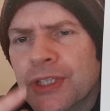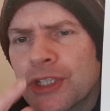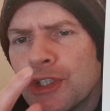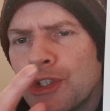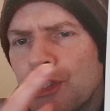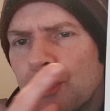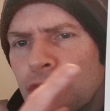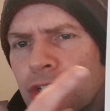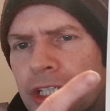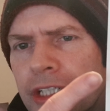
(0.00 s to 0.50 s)

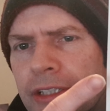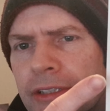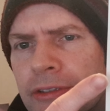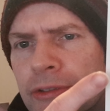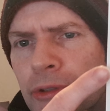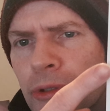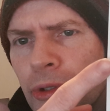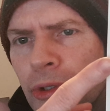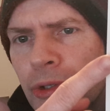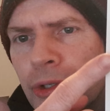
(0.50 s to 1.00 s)
You need
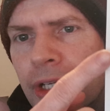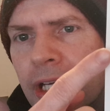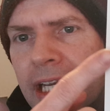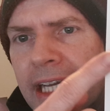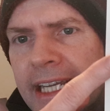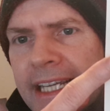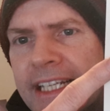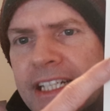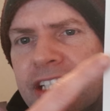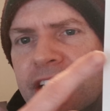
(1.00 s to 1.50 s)
to learn
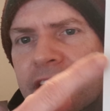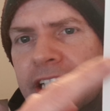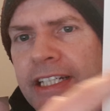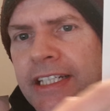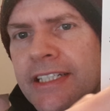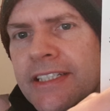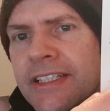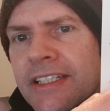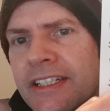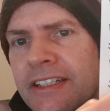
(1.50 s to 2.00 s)
each of
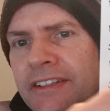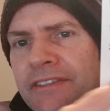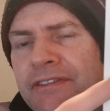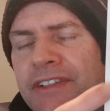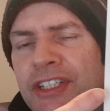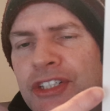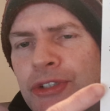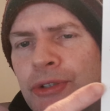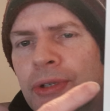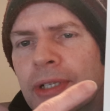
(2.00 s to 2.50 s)
these
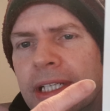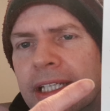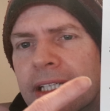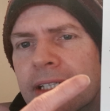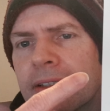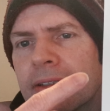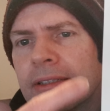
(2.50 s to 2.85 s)
individually.